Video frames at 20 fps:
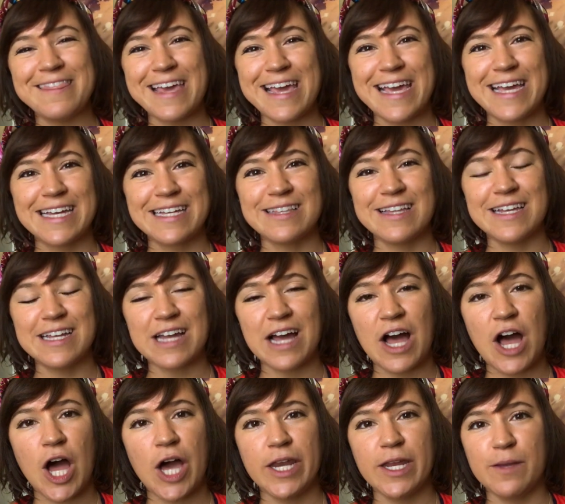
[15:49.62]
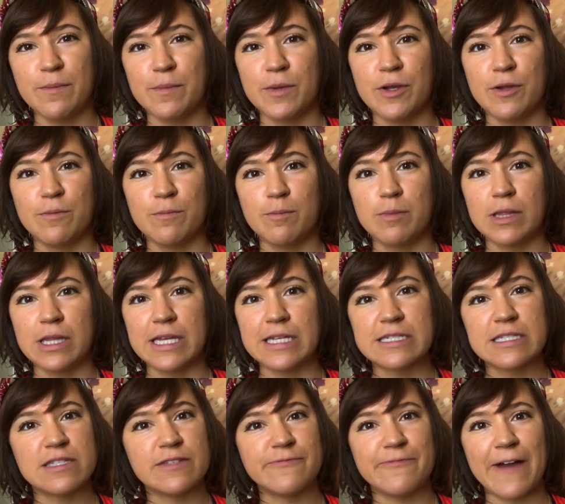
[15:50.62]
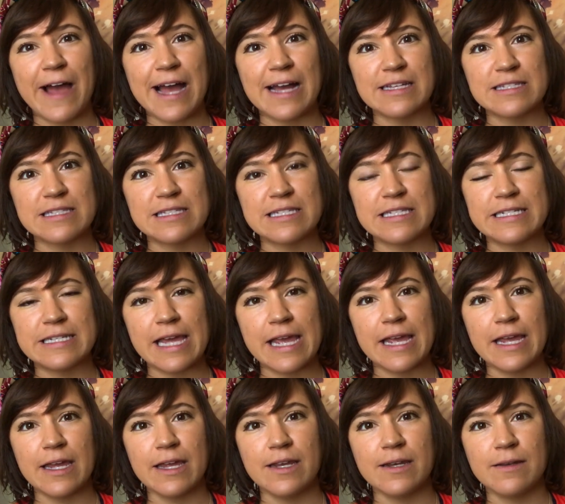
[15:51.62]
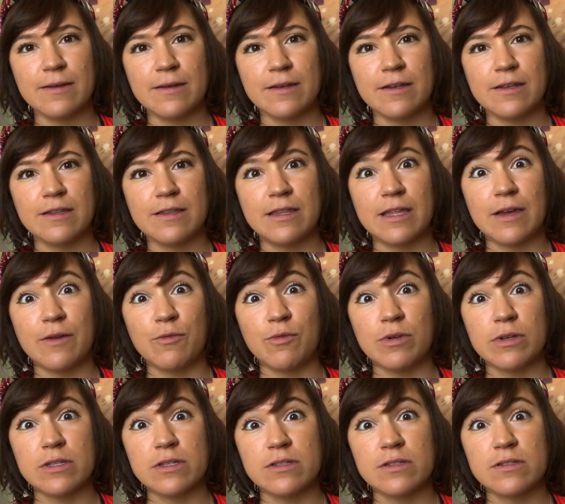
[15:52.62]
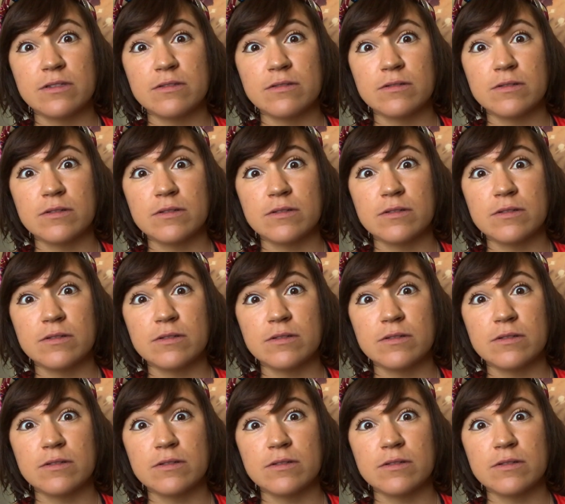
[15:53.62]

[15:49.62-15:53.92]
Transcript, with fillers: thing, like a honeymoon bliss fast state that was